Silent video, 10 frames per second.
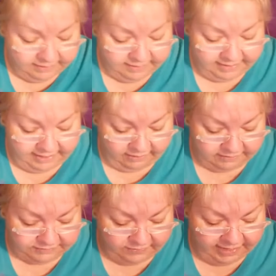Then I
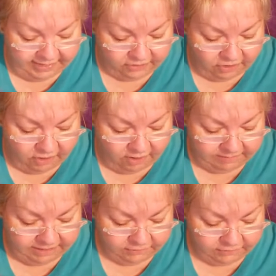also had
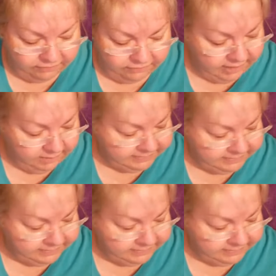calming cream